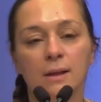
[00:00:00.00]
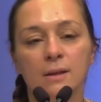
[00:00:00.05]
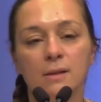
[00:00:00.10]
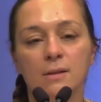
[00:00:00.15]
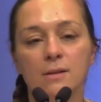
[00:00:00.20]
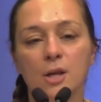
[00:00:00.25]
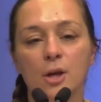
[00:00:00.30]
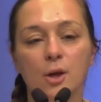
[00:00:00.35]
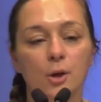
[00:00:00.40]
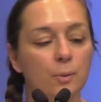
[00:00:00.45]

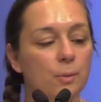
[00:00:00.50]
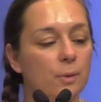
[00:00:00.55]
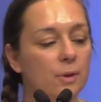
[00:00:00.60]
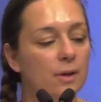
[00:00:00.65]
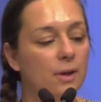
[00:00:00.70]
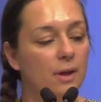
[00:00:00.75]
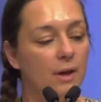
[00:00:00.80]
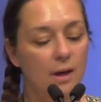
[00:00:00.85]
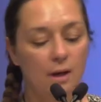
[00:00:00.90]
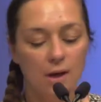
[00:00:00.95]
So
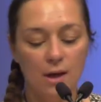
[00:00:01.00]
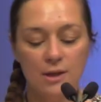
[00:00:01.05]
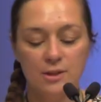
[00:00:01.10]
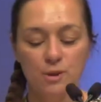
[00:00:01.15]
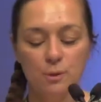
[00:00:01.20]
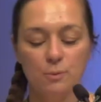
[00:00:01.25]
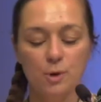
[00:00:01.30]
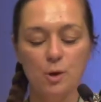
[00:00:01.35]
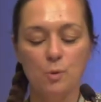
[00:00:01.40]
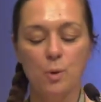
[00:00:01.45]
I
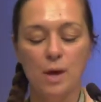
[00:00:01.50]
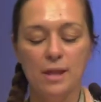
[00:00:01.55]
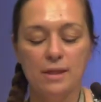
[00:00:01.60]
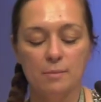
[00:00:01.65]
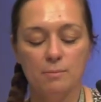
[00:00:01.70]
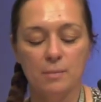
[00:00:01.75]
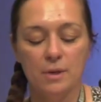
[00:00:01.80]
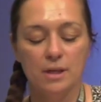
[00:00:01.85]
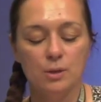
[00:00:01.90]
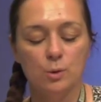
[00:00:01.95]
don't know
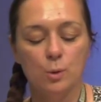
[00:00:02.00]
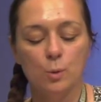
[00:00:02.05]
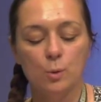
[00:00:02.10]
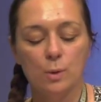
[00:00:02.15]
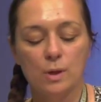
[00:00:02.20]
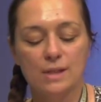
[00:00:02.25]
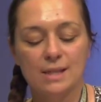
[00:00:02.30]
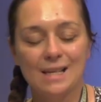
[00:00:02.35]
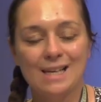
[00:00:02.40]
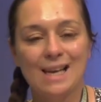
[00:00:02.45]
whether my
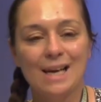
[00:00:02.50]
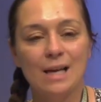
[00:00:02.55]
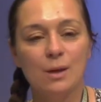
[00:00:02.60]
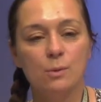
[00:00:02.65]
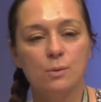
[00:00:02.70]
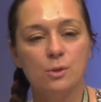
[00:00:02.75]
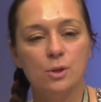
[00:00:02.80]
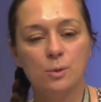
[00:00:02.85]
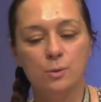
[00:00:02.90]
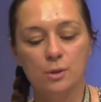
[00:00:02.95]
talk has
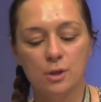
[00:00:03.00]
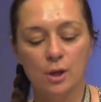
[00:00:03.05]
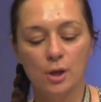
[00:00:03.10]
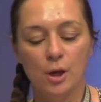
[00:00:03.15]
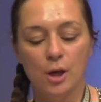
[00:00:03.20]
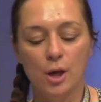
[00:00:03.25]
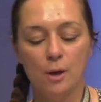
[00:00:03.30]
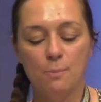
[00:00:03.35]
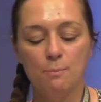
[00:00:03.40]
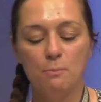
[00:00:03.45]
allowed you to
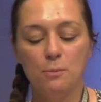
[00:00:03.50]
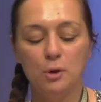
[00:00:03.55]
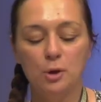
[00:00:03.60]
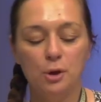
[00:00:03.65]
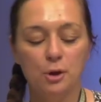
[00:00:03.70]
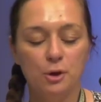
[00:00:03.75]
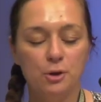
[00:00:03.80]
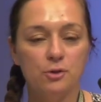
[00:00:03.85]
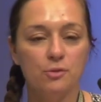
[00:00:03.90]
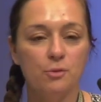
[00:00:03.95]

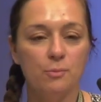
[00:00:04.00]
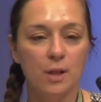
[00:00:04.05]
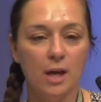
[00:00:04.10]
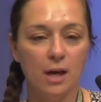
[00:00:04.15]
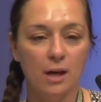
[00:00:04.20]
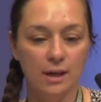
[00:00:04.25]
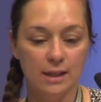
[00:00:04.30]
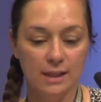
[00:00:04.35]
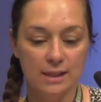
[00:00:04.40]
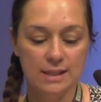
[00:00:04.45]
emerge from the
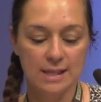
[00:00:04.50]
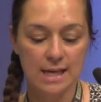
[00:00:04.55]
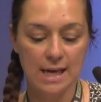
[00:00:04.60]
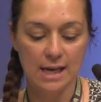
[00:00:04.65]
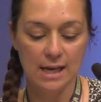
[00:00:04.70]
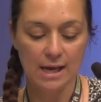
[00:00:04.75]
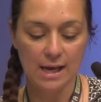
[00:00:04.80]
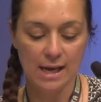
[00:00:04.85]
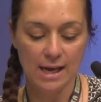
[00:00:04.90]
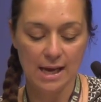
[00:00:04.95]
Highland
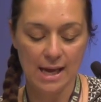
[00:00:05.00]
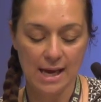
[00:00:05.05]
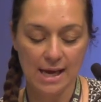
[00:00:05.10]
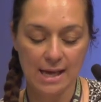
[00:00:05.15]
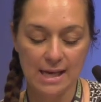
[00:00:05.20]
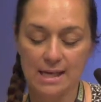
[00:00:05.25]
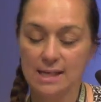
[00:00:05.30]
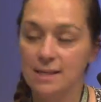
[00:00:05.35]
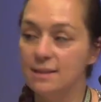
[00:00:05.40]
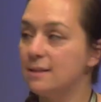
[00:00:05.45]

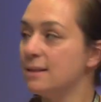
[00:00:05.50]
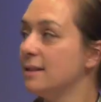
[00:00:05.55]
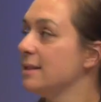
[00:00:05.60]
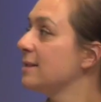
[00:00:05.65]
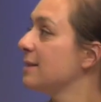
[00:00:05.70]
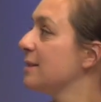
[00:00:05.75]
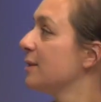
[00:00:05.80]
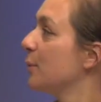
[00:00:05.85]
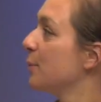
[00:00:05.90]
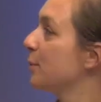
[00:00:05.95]
haze,
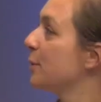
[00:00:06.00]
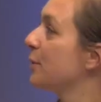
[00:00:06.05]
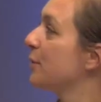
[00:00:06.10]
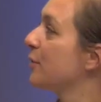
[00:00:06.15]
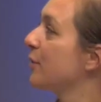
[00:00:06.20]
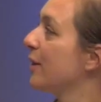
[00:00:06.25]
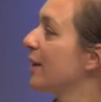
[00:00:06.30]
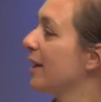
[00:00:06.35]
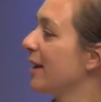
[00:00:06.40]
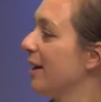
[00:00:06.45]
as
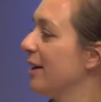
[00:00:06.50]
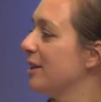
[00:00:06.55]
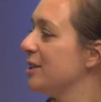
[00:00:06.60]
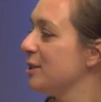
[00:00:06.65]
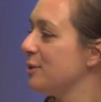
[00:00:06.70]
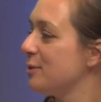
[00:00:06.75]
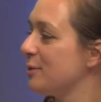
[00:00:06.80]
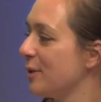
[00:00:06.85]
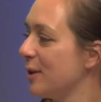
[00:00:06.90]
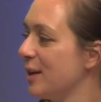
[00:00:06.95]
was kind
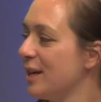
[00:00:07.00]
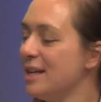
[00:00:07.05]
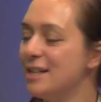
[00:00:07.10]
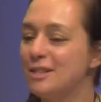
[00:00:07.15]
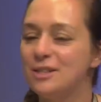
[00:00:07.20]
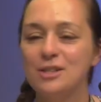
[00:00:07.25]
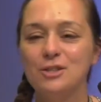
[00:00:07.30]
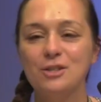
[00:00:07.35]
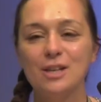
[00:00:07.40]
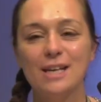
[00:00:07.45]
of
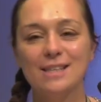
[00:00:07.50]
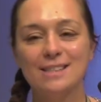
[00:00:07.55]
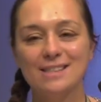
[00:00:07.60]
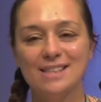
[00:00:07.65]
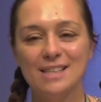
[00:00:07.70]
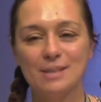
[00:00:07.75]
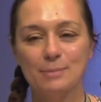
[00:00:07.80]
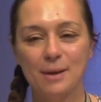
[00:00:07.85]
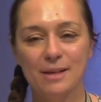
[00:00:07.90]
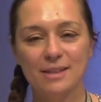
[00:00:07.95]

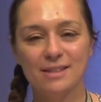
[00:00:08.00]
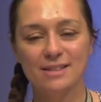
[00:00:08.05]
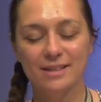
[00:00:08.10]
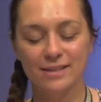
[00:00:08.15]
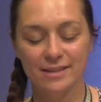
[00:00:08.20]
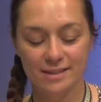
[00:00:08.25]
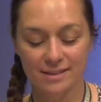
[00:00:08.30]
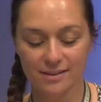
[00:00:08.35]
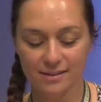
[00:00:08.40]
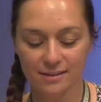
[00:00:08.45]
suggested by the
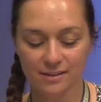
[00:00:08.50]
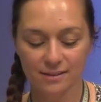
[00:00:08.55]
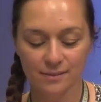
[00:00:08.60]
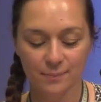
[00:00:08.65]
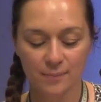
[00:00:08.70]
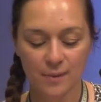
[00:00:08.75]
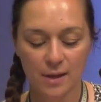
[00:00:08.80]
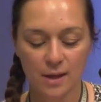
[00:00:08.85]
title,